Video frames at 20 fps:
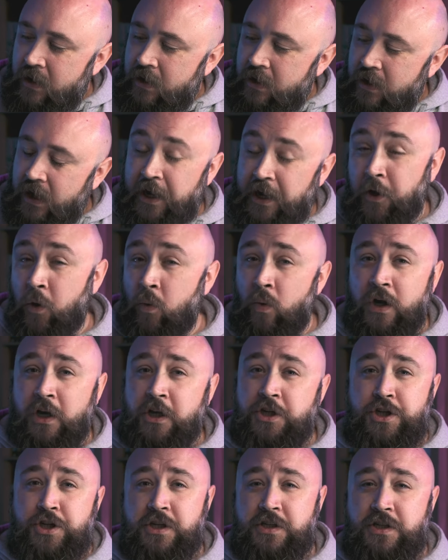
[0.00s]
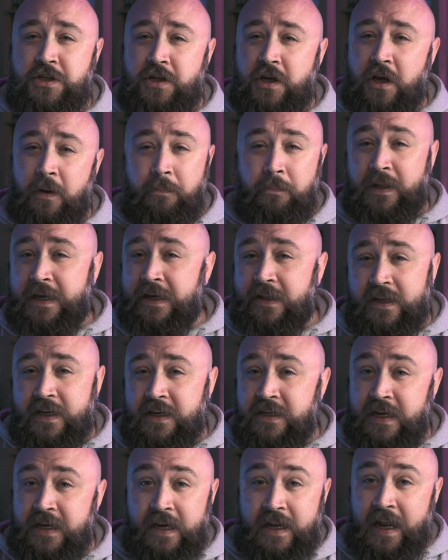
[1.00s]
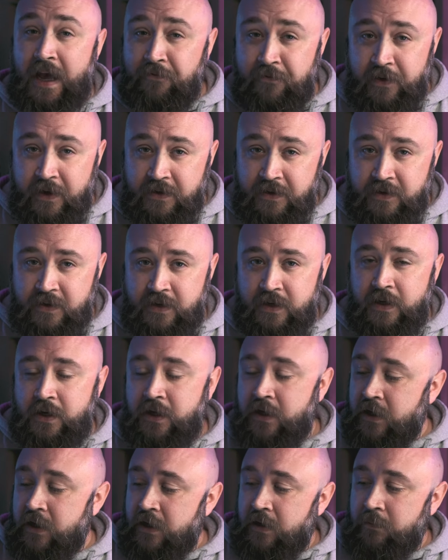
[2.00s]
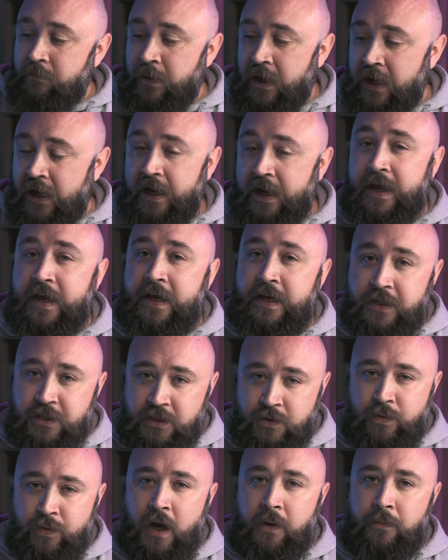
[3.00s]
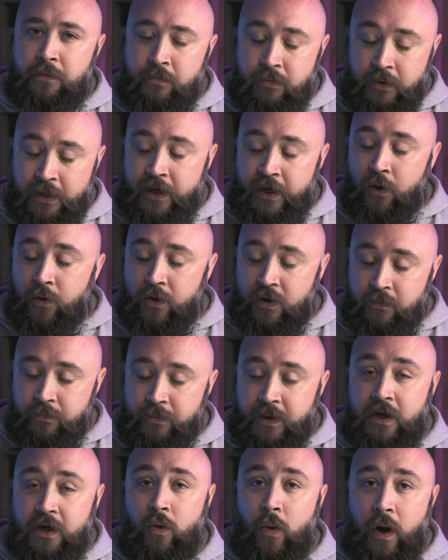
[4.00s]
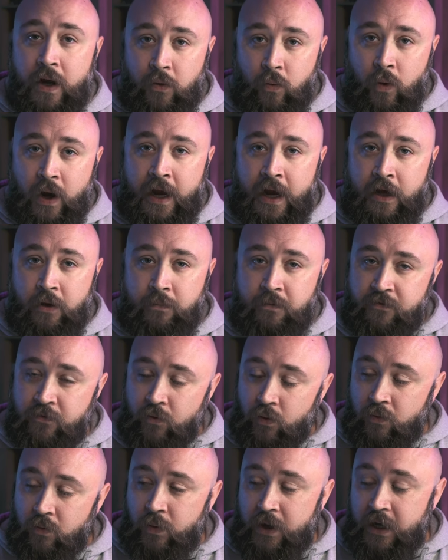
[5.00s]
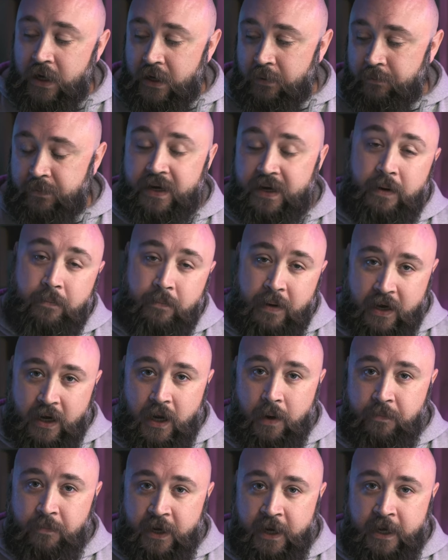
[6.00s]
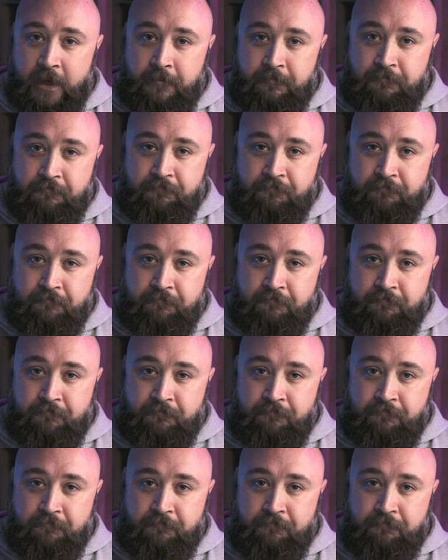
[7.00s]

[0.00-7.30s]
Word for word: I don't want to just completely DNF it, but it's probably going to be quite a while before we pick it back up again.